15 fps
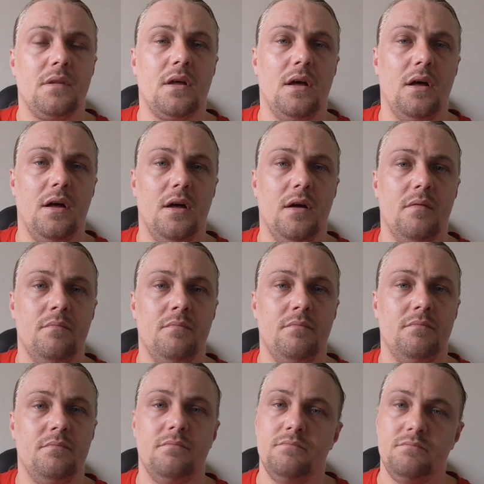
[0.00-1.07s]

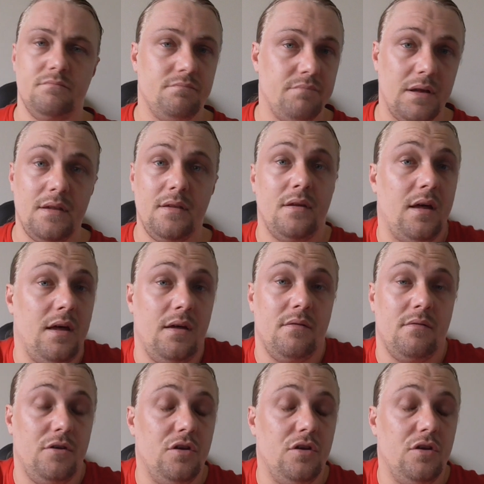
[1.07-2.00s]
But hey,